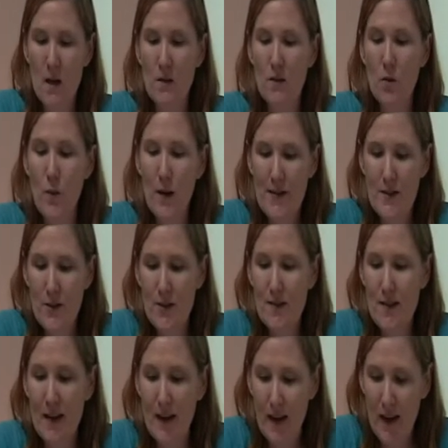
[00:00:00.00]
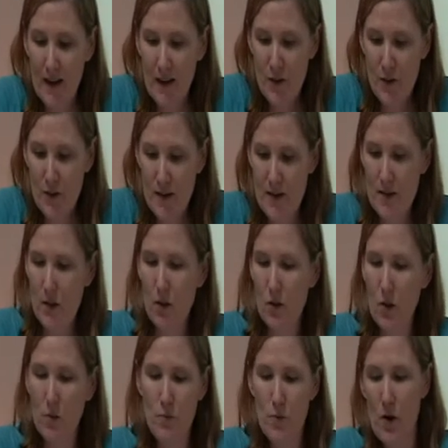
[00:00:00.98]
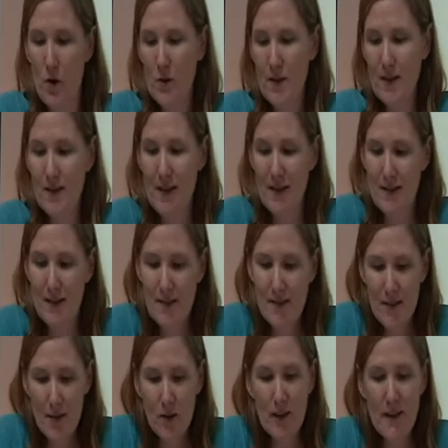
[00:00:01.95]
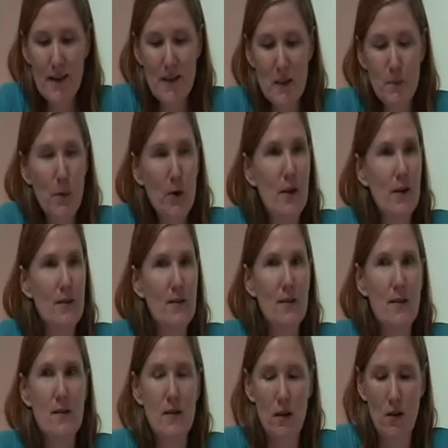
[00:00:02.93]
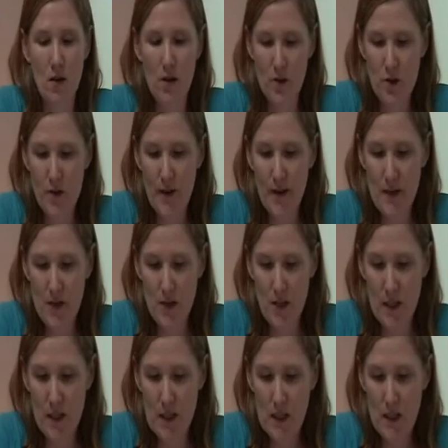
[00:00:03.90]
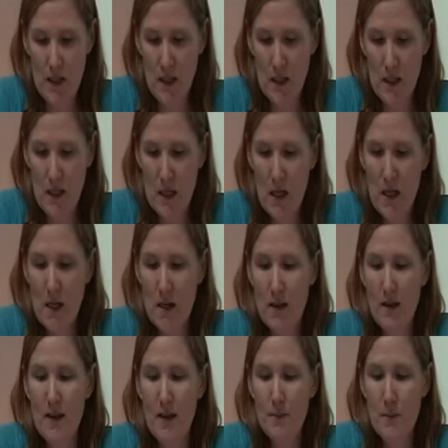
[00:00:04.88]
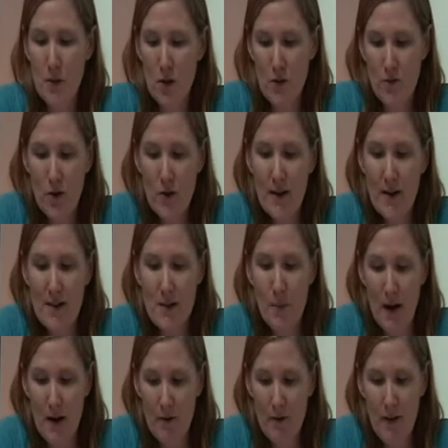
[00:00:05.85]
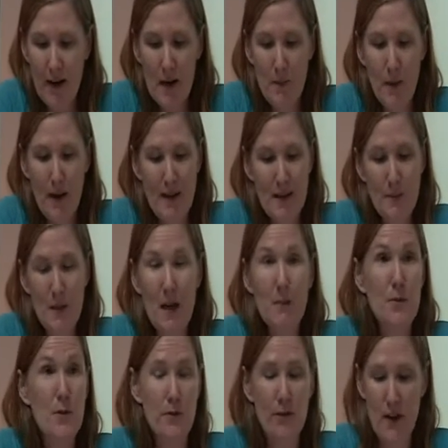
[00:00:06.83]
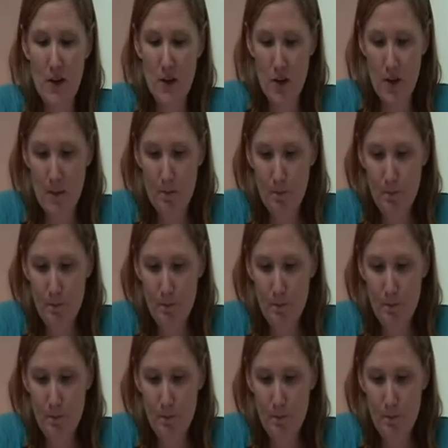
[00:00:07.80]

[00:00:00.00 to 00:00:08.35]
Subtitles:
The Western psychiatrist, Collomb wrote, necessarily experiences acculturation. The observer is modified by his observation.